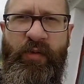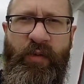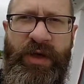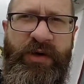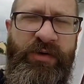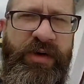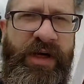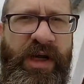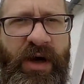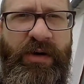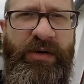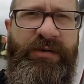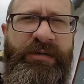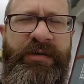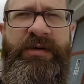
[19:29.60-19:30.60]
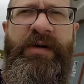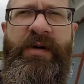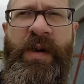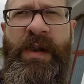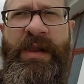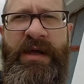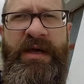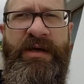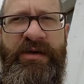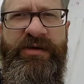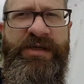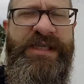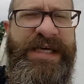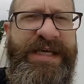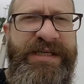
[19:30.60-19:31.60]
When you're alone, you're
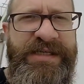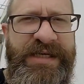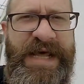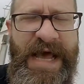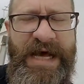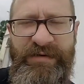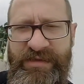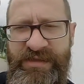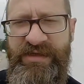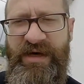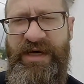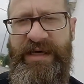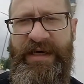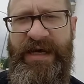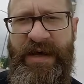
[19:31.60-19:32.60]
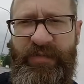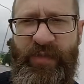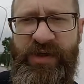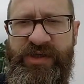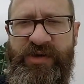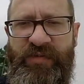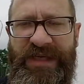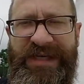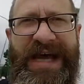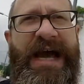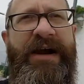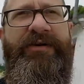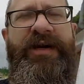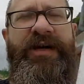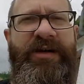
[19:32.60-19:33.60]
seen as an outsider and possibly
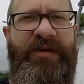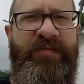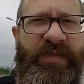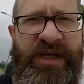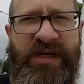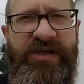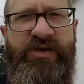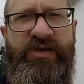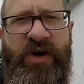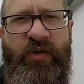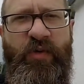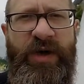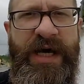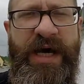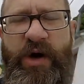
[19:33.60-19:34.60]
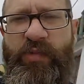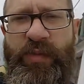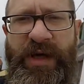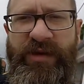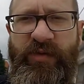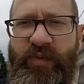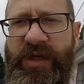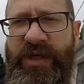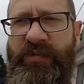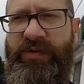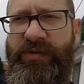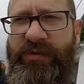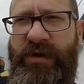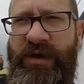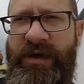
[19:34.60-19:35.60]
arrogant because you don't want to help other
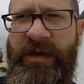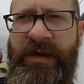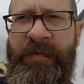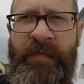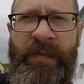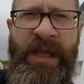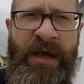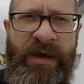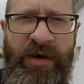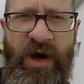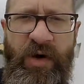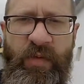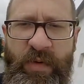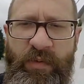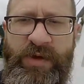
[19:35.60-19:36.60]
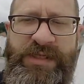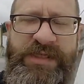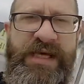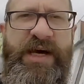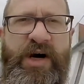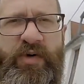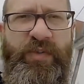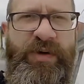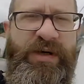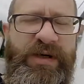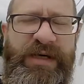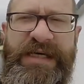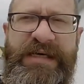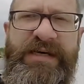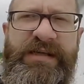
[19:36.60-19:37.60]
people. No one wants to help
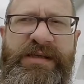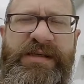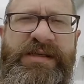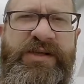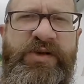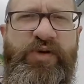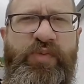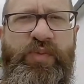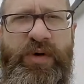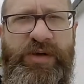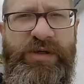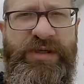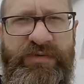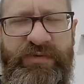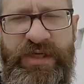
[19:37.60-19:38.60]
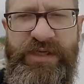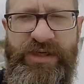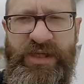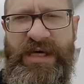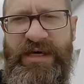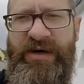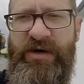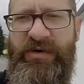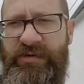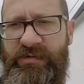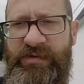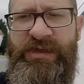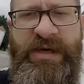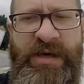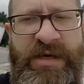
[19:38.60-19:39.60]
an egotistical person reach their
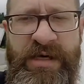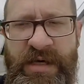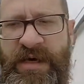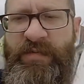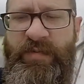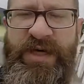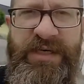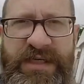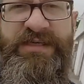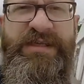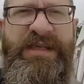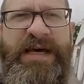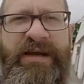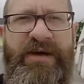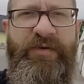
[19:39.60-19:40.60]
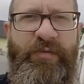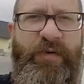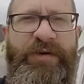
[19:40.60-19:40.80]
goals because they don't